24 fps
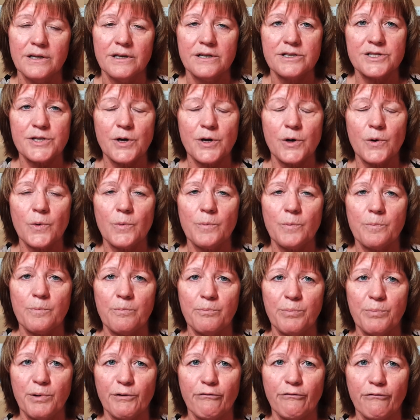So
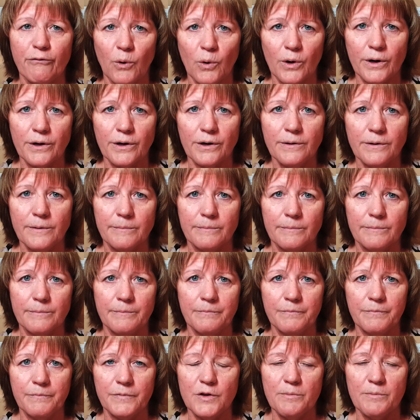before
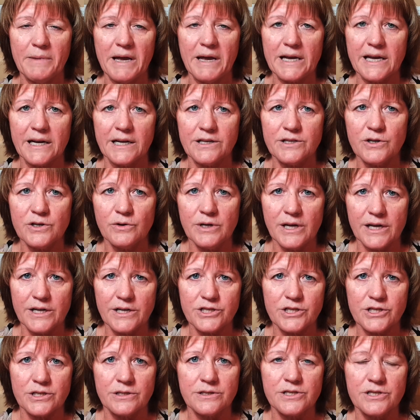you make any
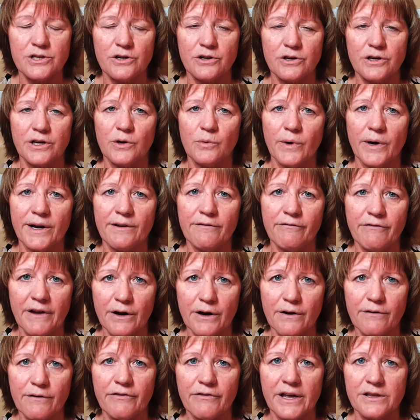donations, you're going to want to
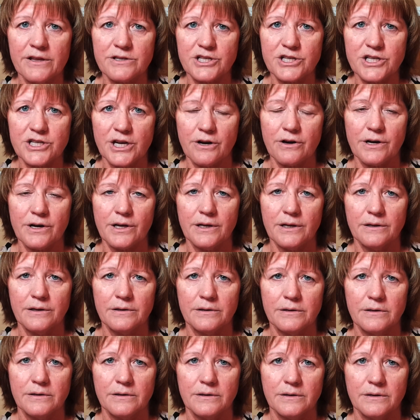verify the charity.
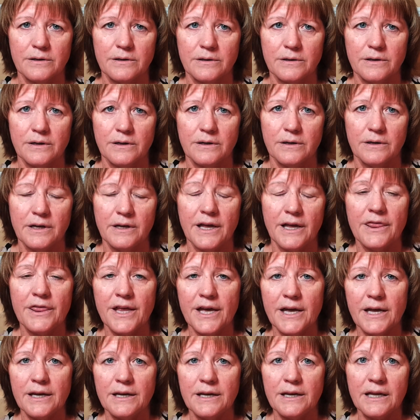And
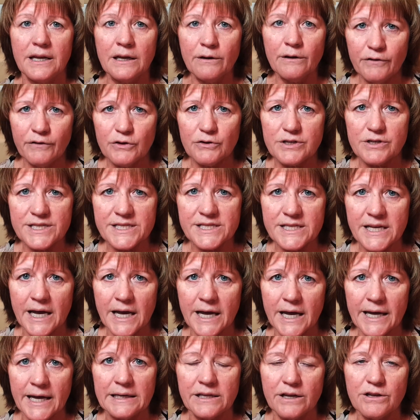then if you
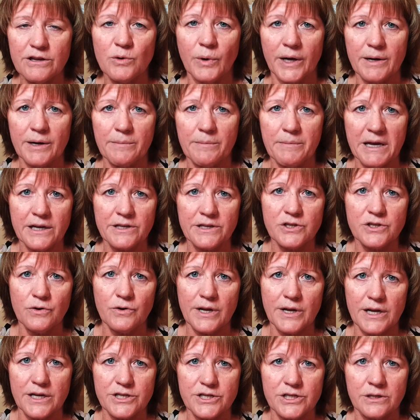decide that you want to make a
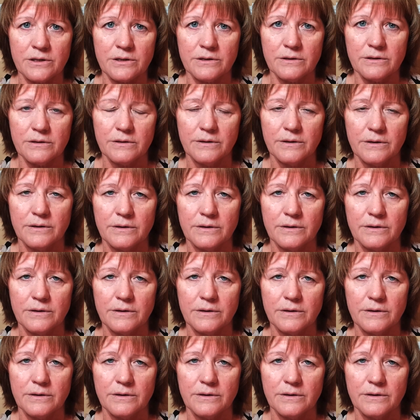donation,